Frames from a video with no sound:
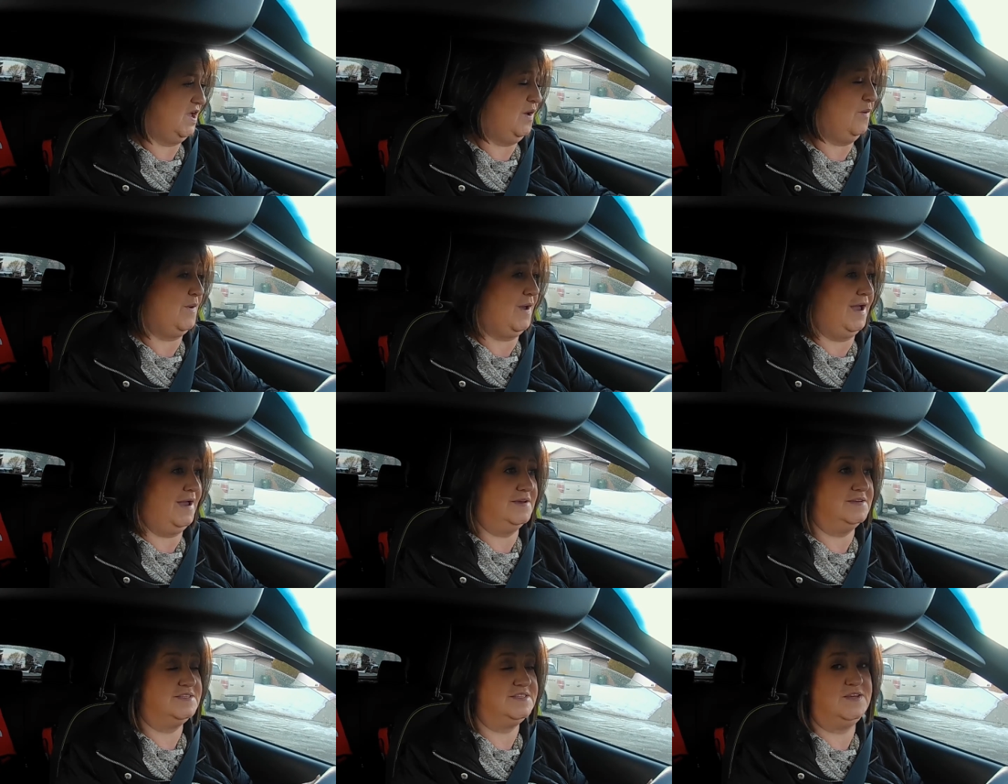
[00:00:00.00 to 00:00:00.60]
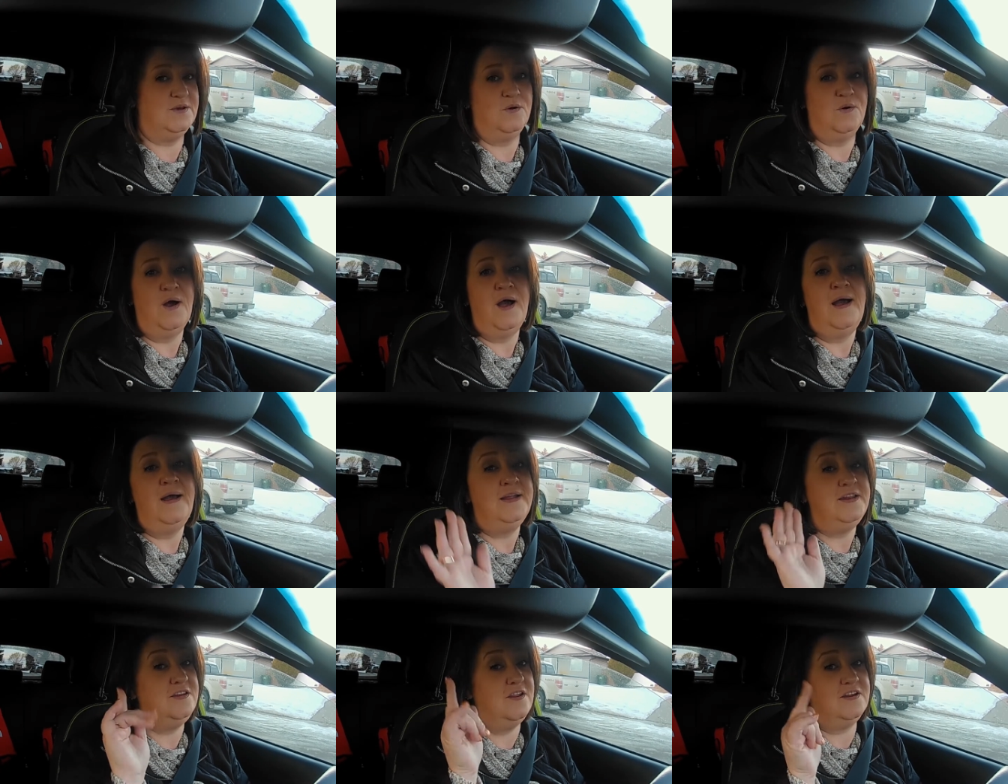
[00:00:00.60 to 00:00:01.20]
Okay, so
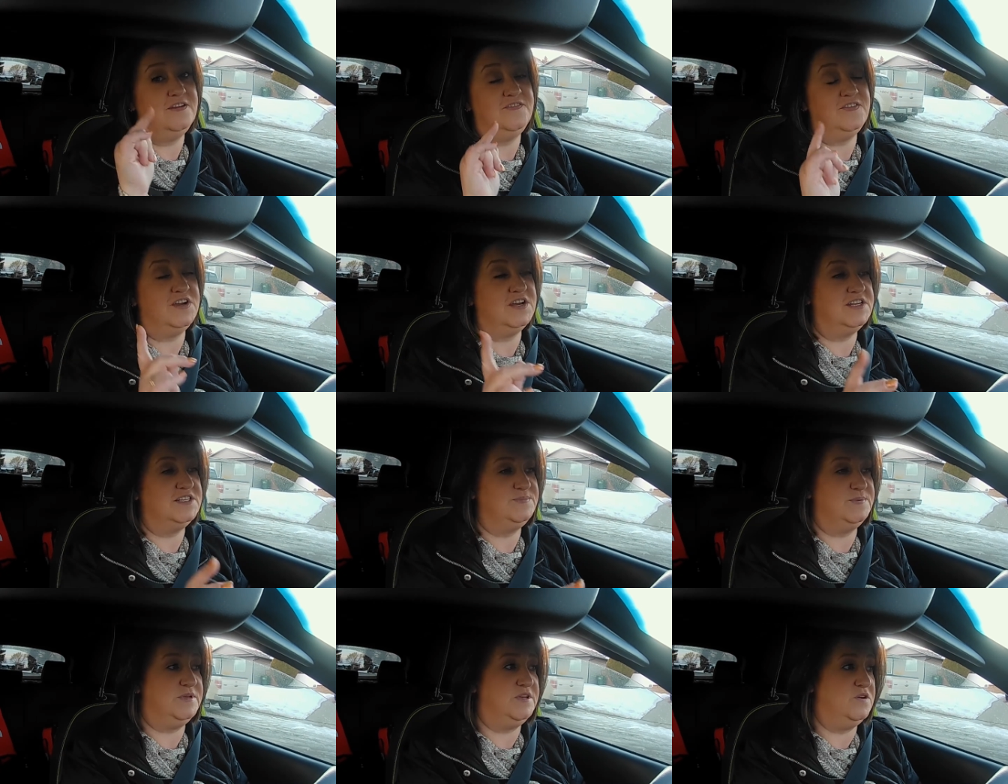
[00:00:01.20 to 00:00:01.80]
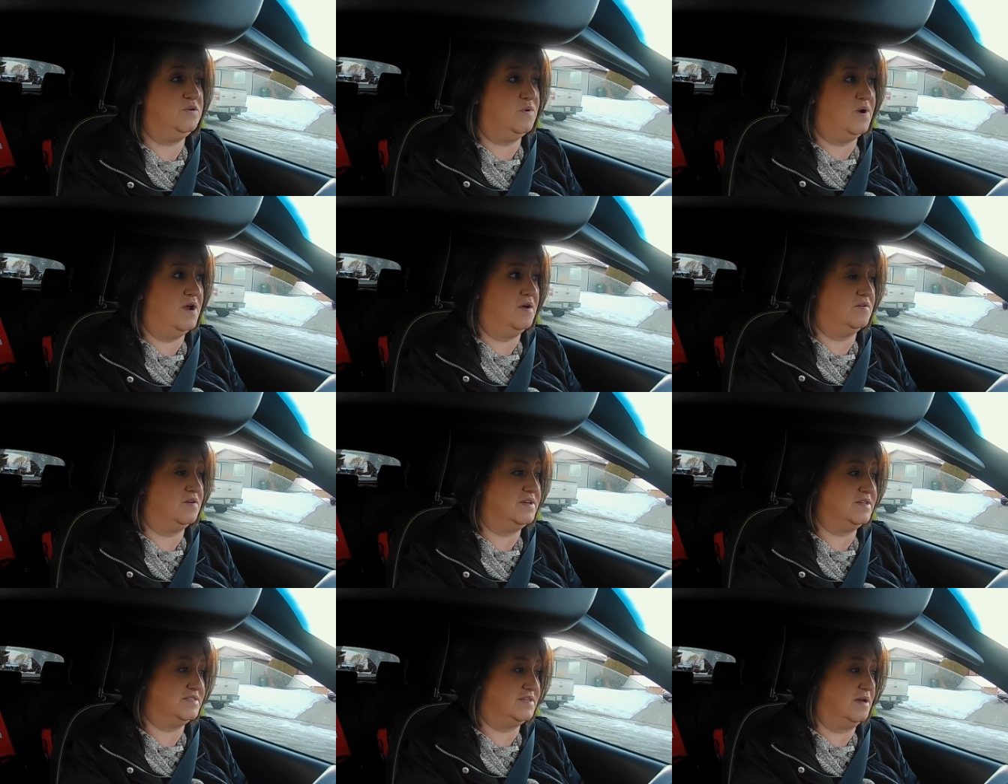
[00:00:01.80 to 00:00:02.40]
not even gonna spin you
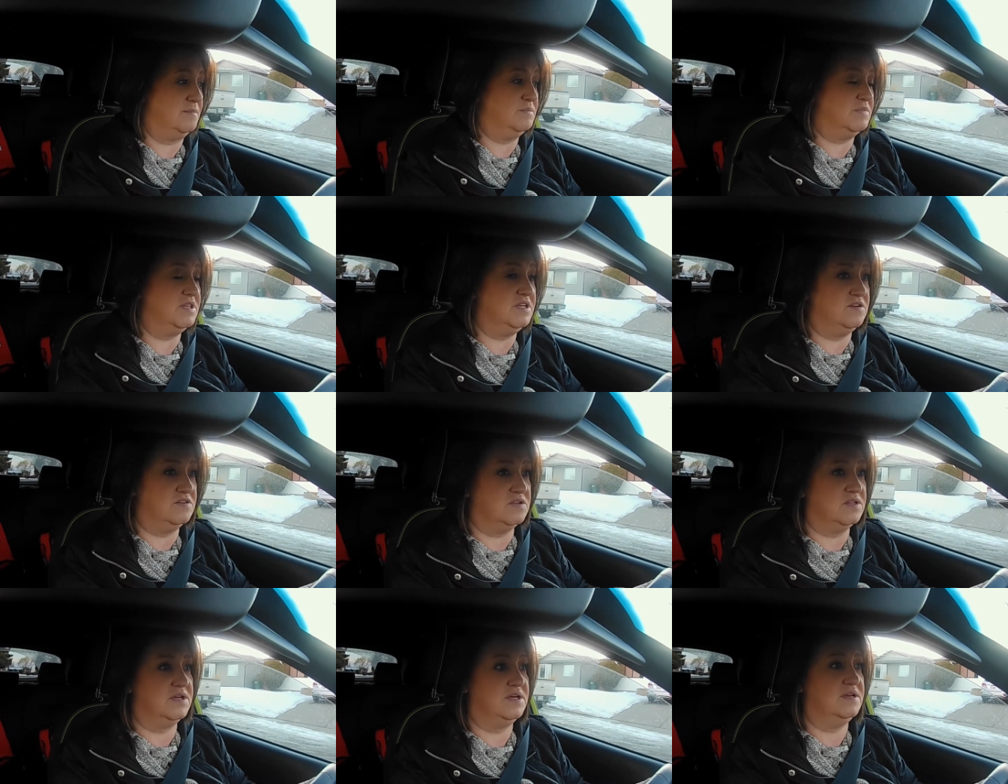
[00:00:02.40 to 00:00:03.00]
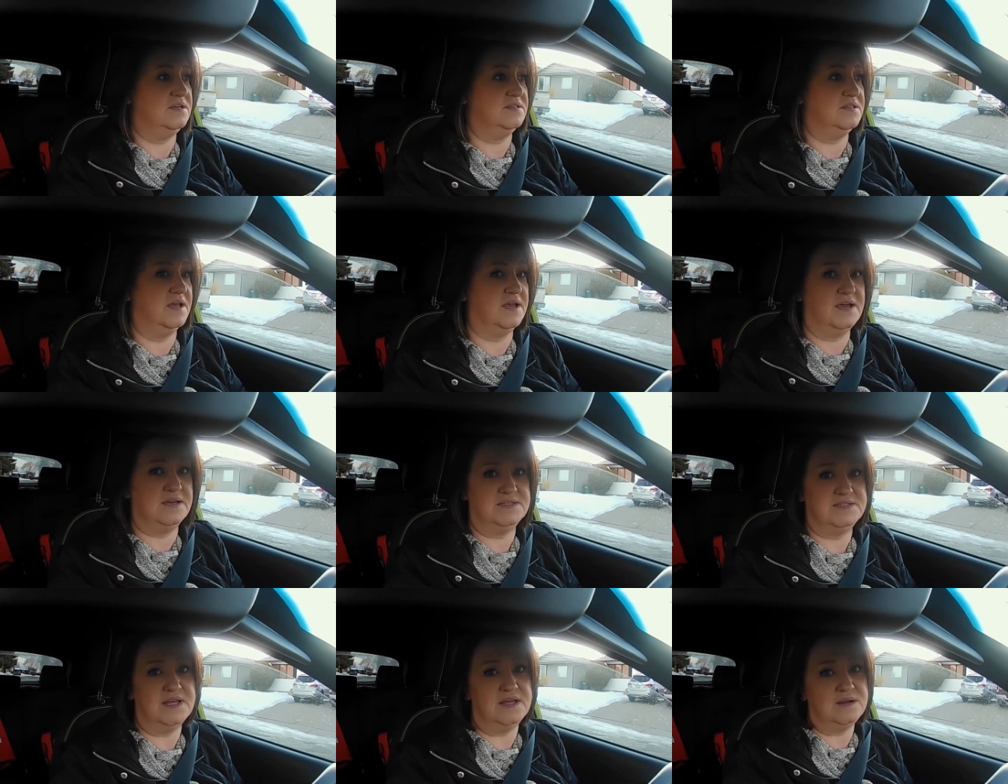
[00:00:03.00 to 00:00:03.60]
around because I'm literally, like
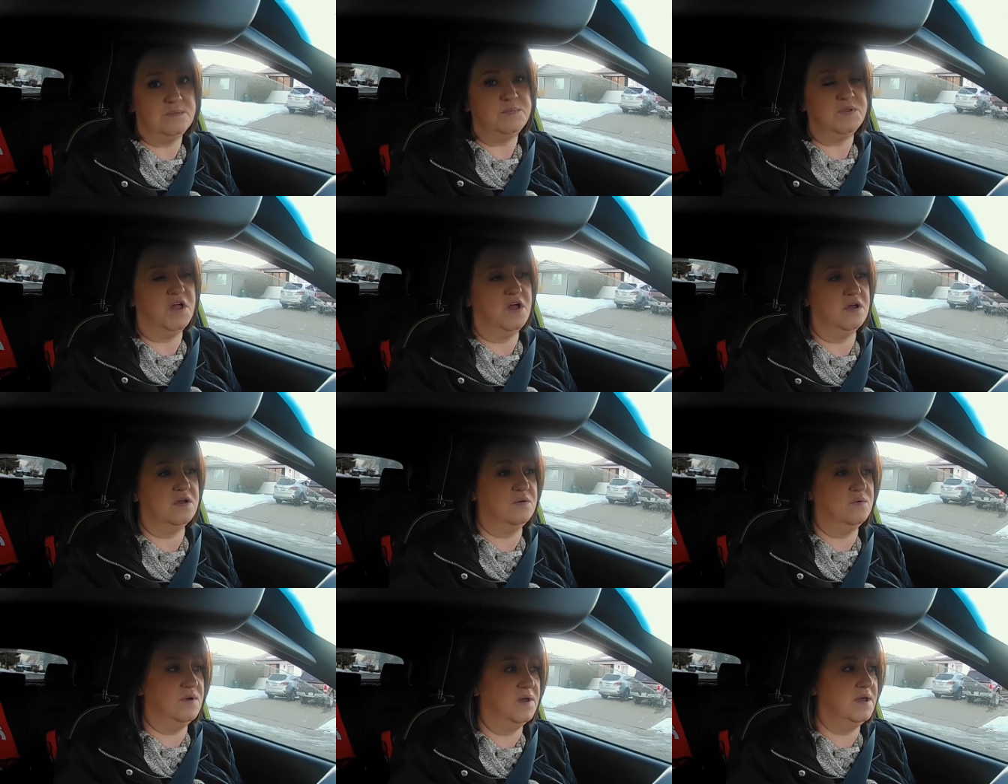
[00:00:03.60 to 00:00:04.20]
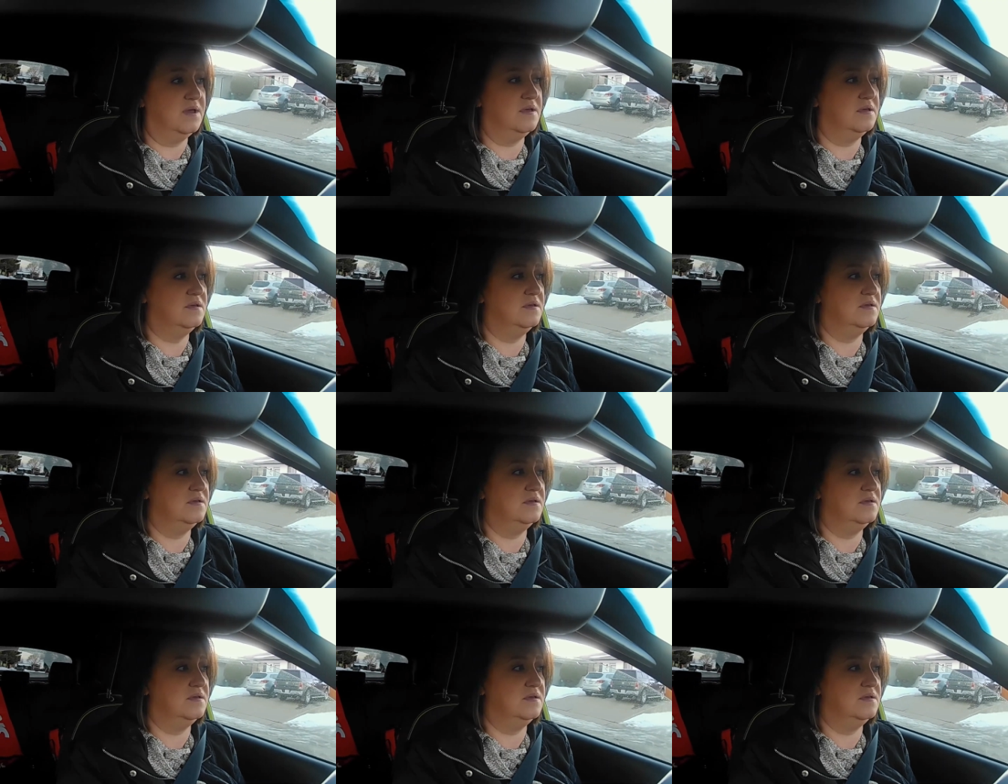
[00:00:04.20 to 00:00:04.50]
I said, a block away.